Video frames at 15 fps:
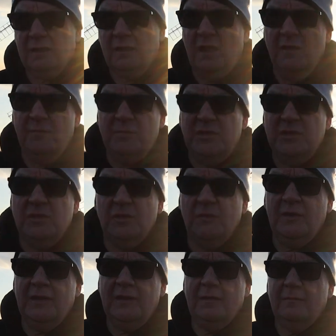I've been
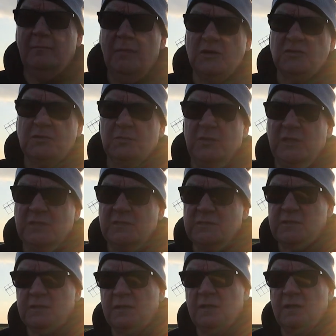doing most weeks,